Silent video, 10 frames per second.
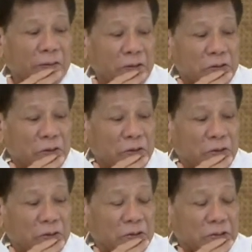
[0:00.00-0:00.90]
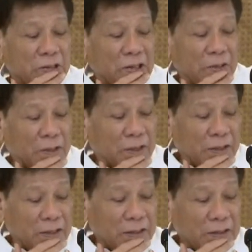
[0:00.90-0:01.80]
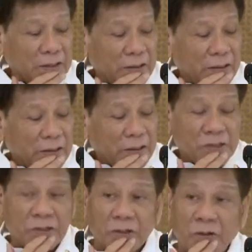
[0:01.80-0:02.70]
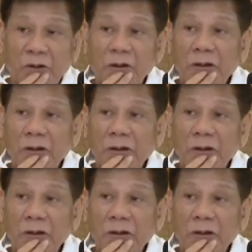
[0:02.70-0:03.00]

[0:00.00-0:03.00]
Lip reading: So, salamat. Is that all?